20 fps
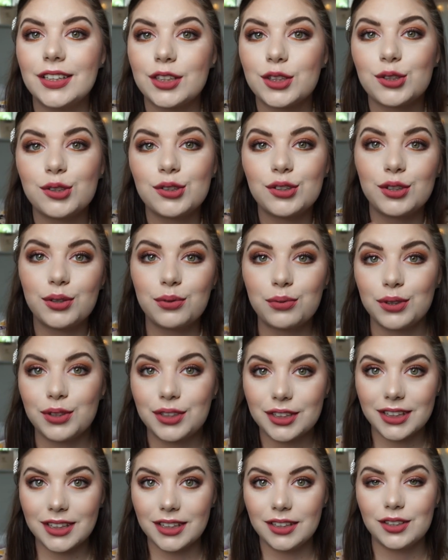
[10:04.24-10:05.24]
into the
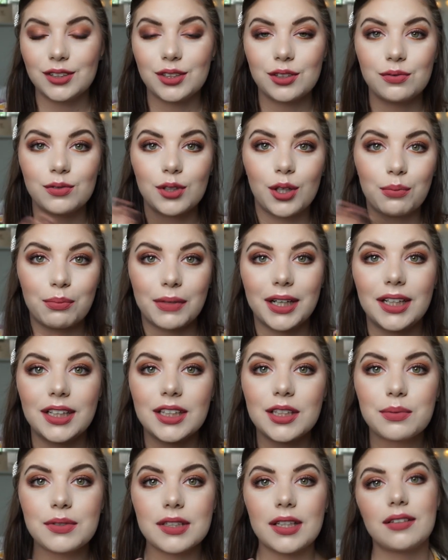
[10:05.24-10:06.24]
routine on my
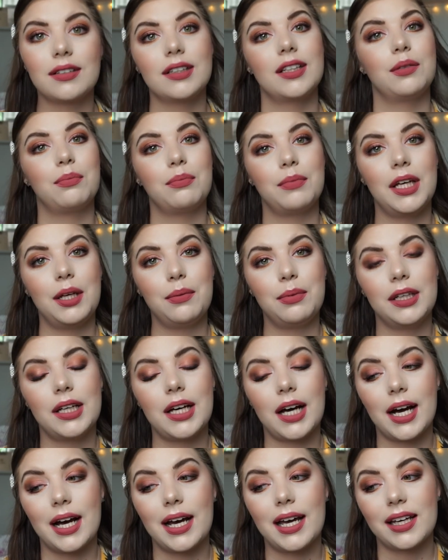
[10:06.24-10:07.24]
lips and then
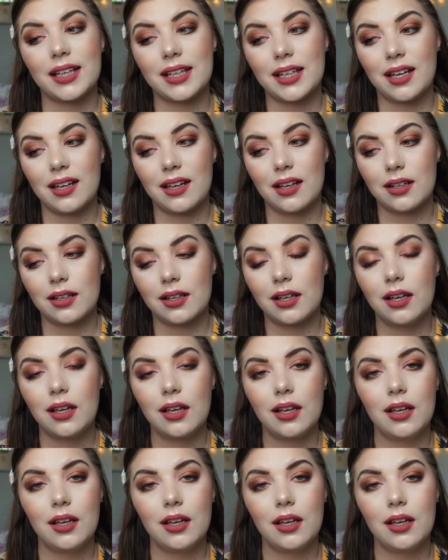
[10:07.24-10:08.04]
maybe I can